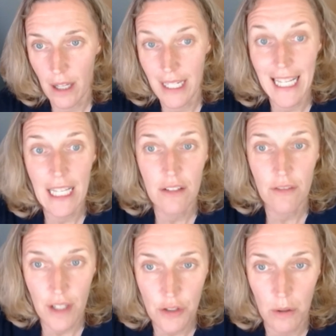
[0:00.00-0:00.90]

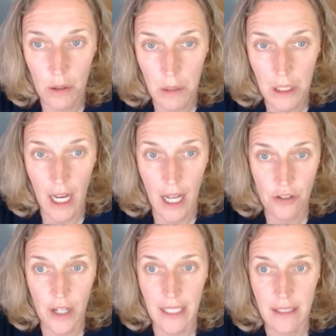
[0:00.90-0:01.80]
individual would
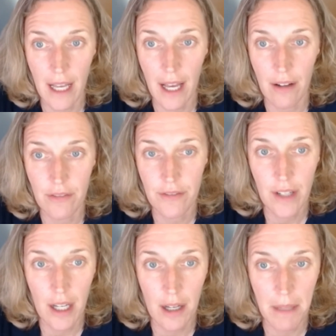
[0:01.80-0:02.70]
contract to have
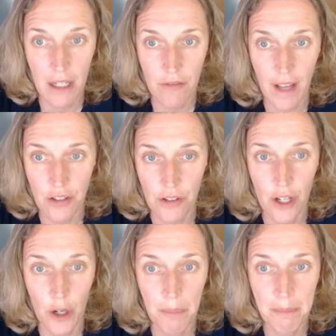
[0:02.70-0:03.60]
a manufactured
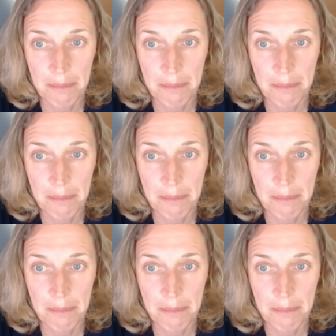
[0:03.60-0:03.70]
home.